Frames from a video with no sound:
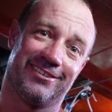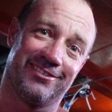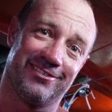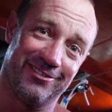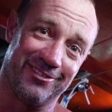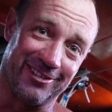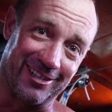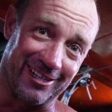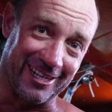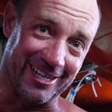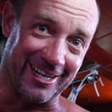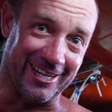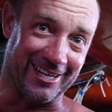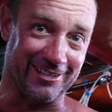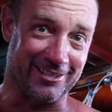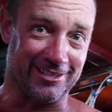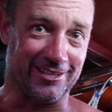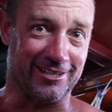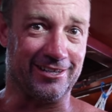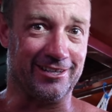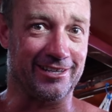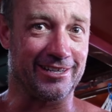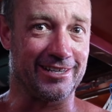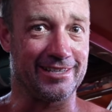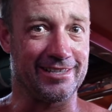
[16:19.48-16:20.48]
Righto
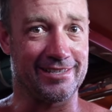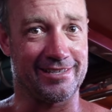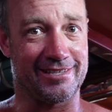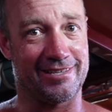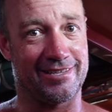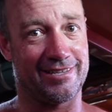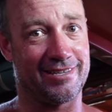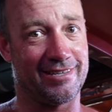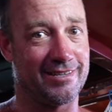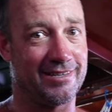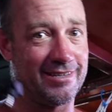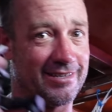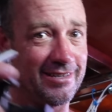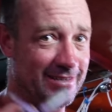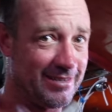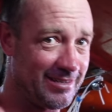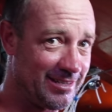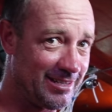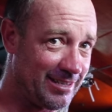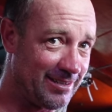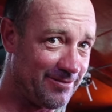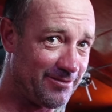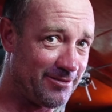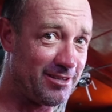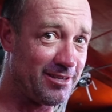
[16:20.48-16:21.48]
guys,
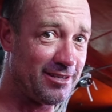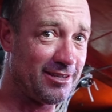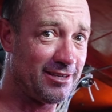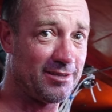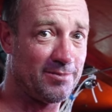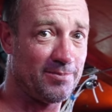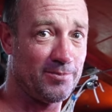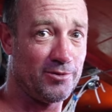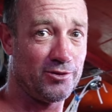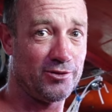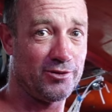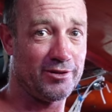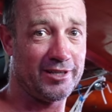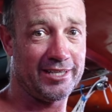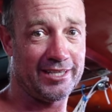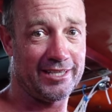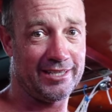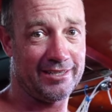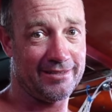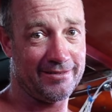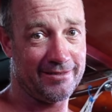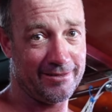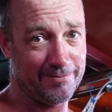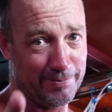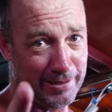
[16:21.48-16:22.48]
left you this
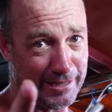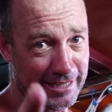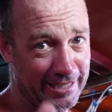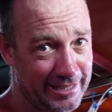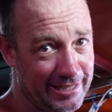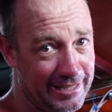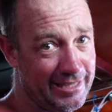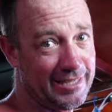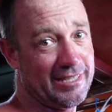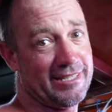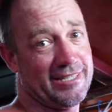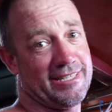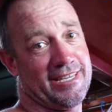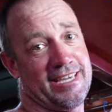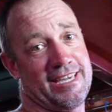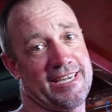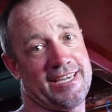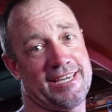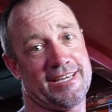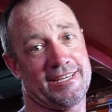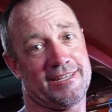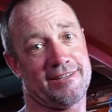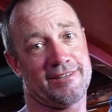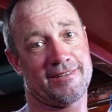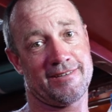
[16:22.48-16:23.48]
morning, been into
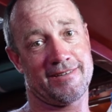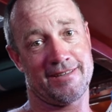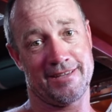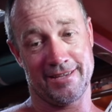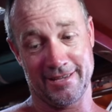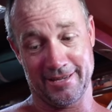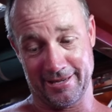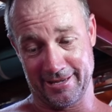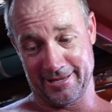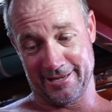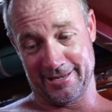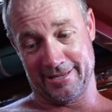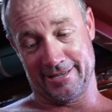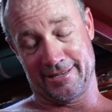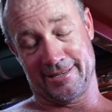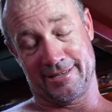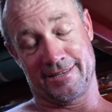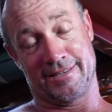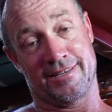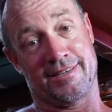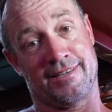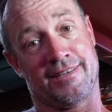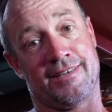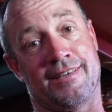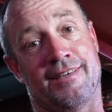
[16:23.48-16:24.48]
town,
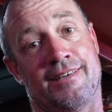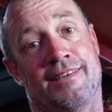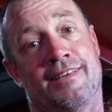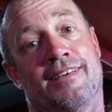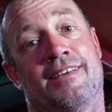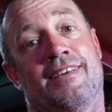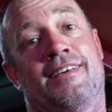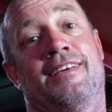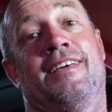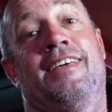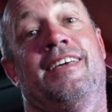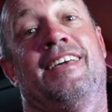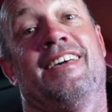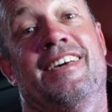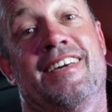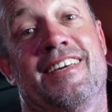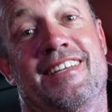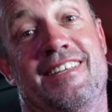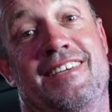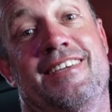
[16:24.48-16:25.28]
it